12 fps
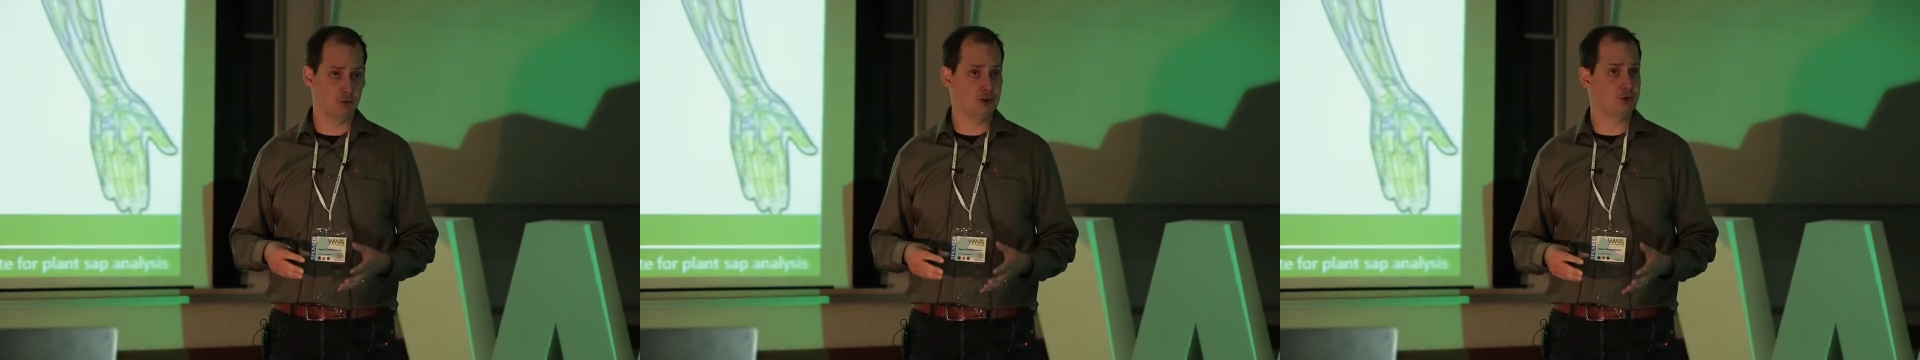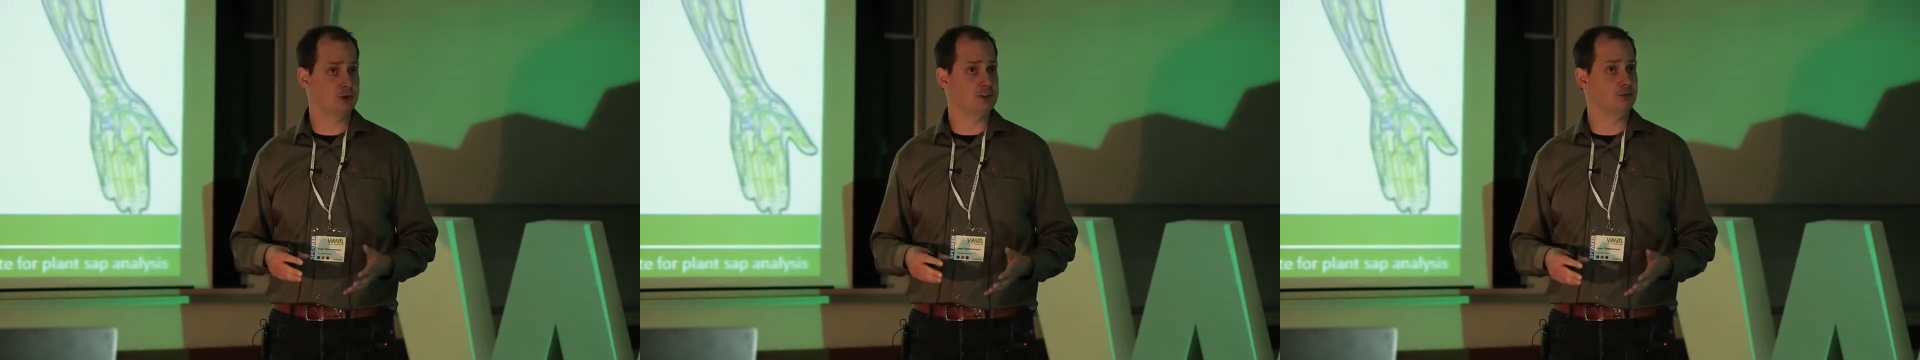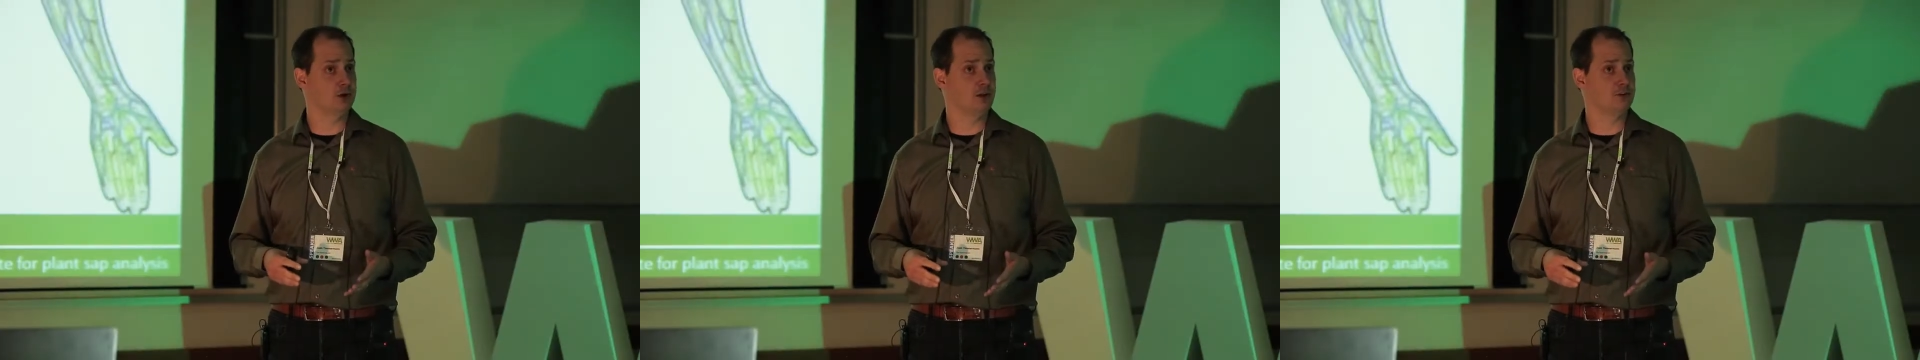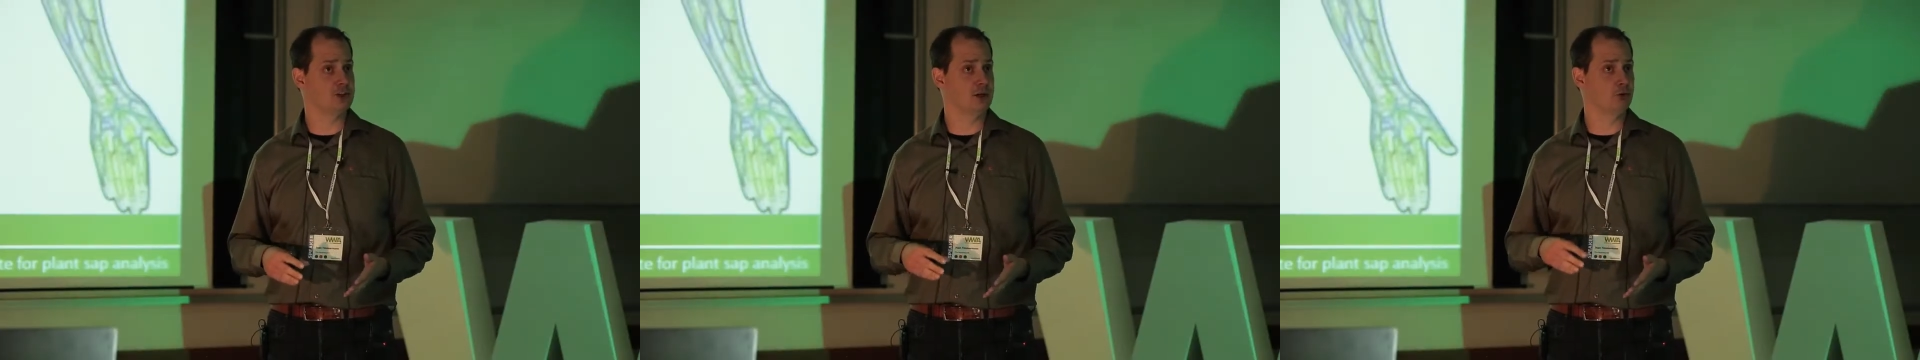elements which the
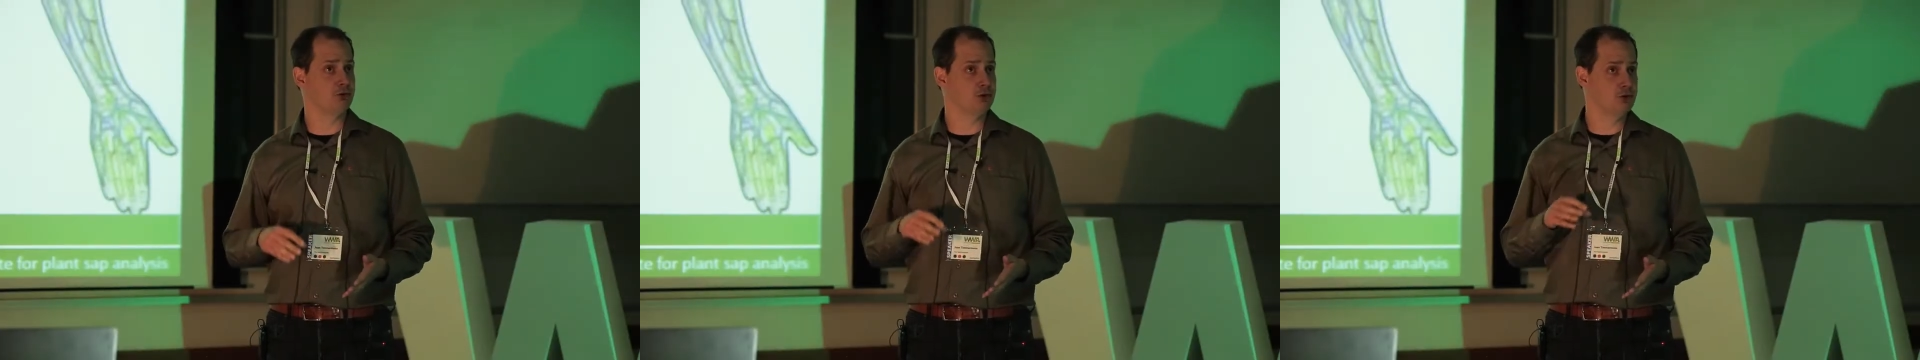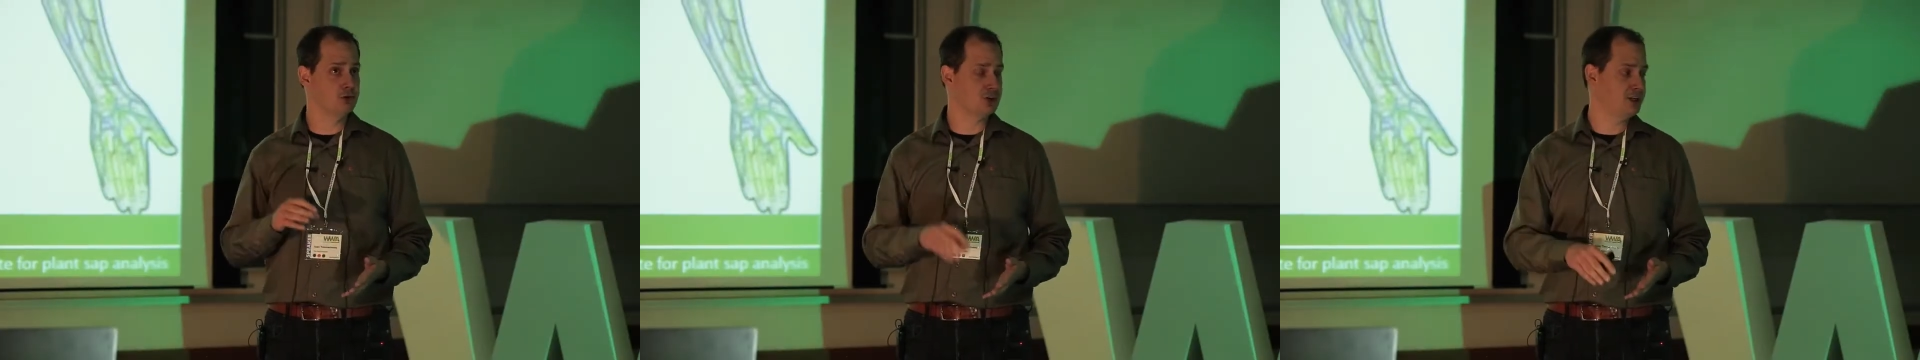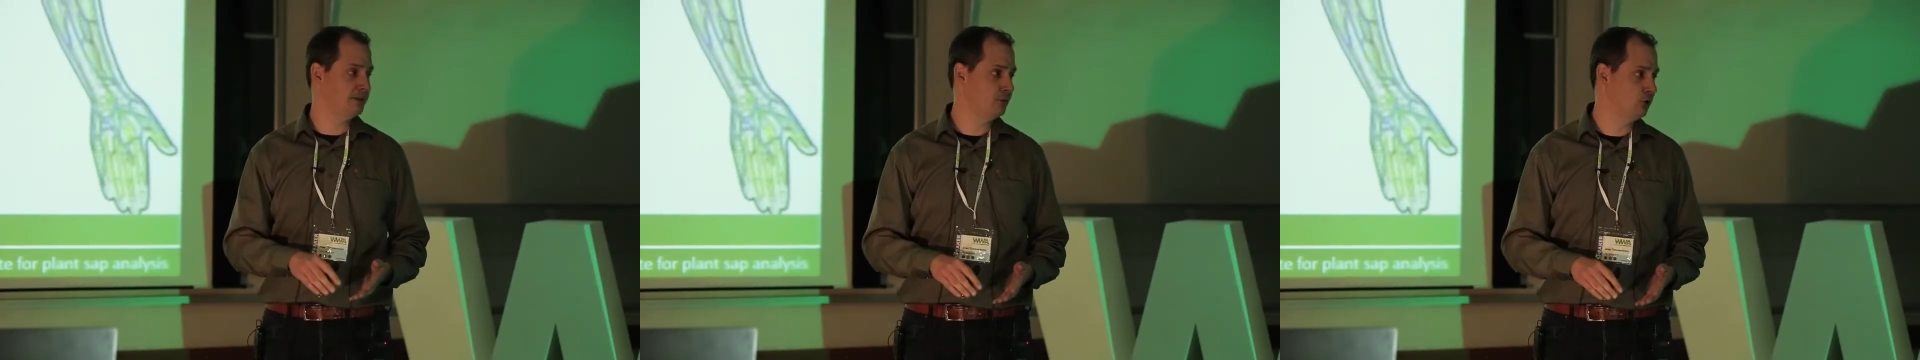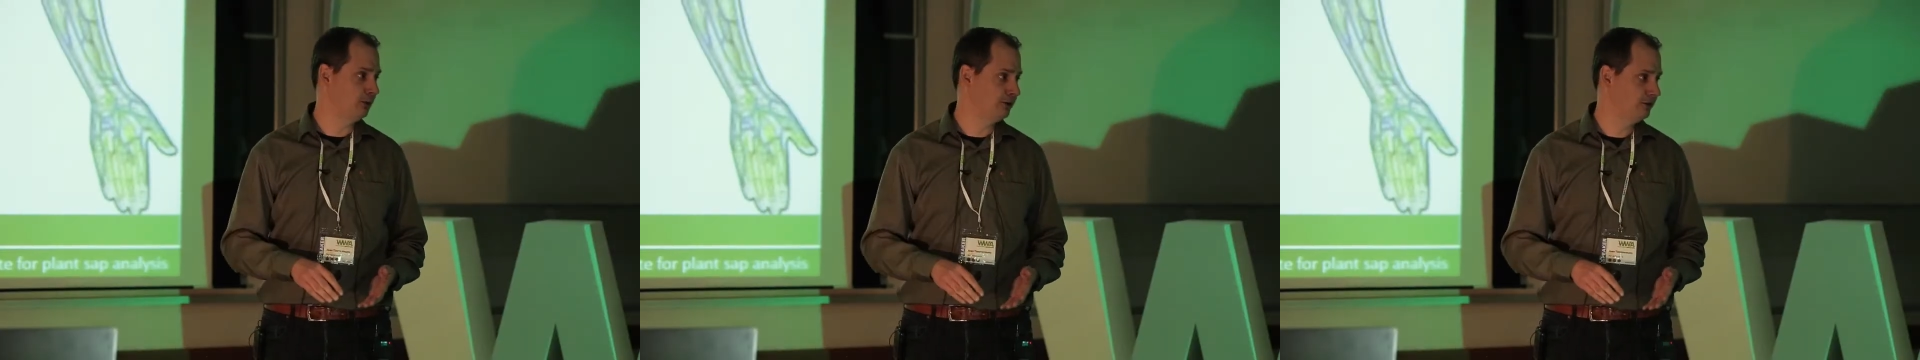plant is able to use at that
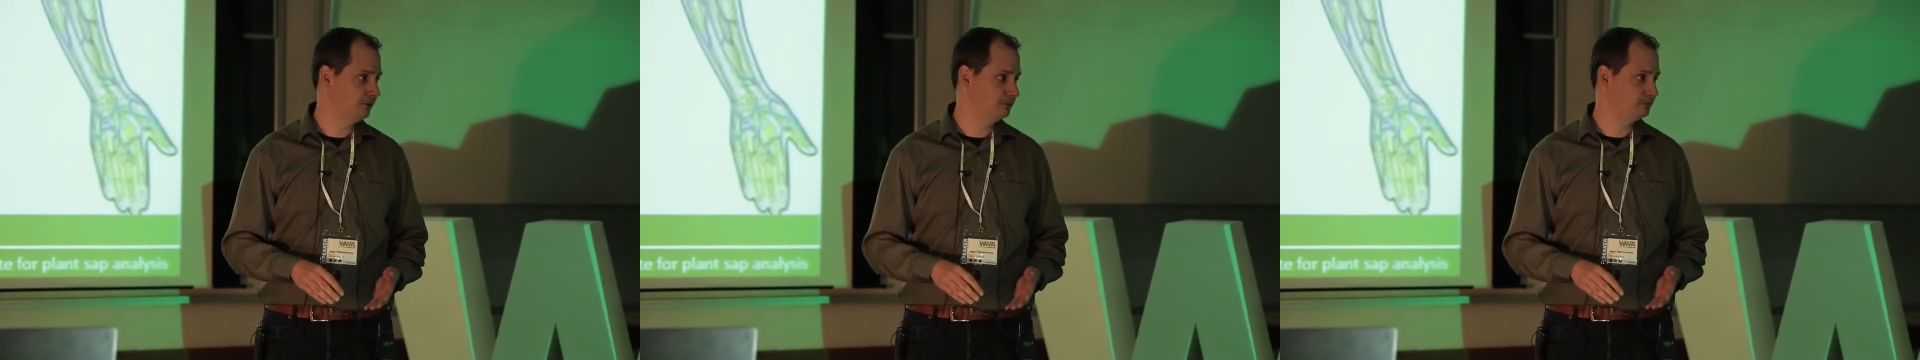moment.